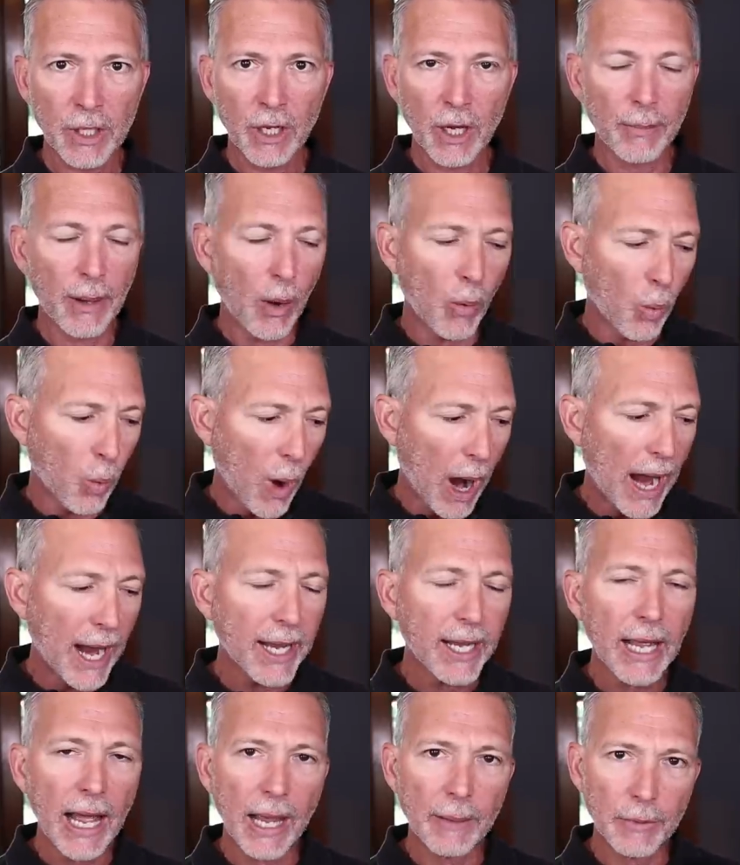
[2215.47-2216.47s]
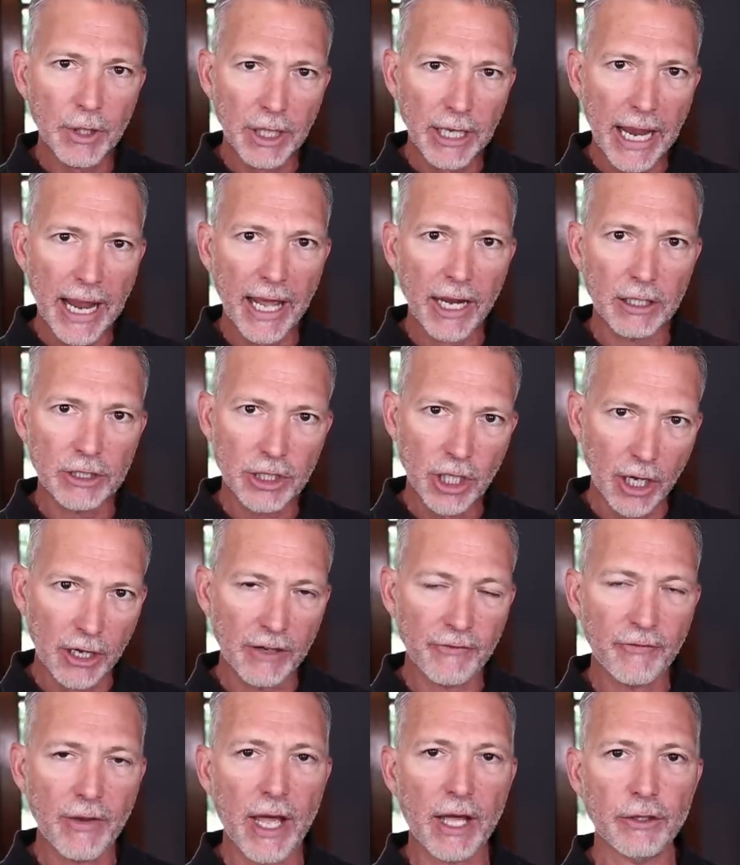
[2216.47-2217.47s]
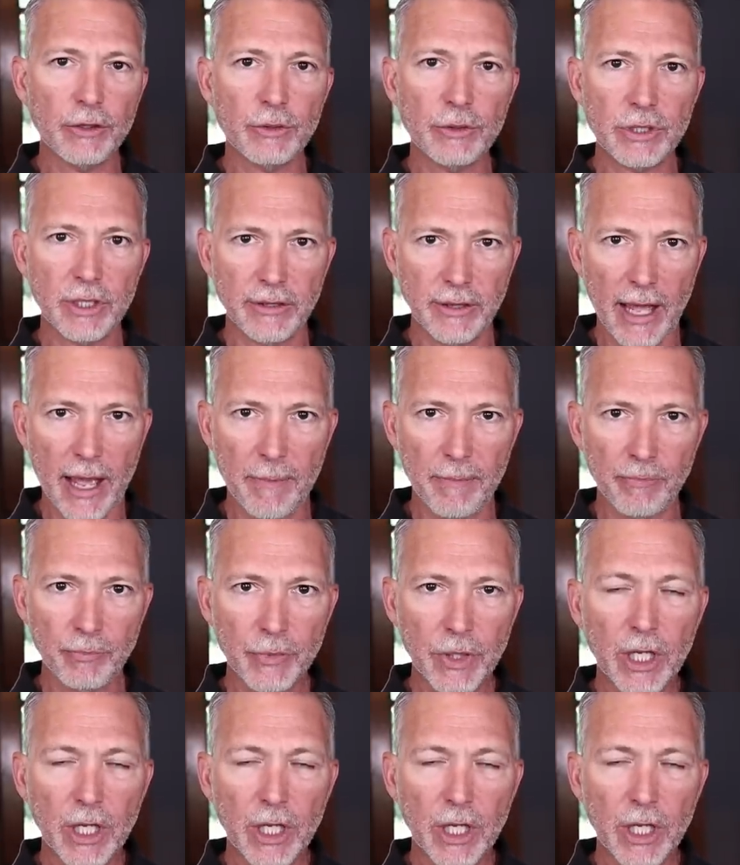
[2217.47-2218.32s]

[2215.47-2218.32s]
about why I'm going to add a ton of value to them.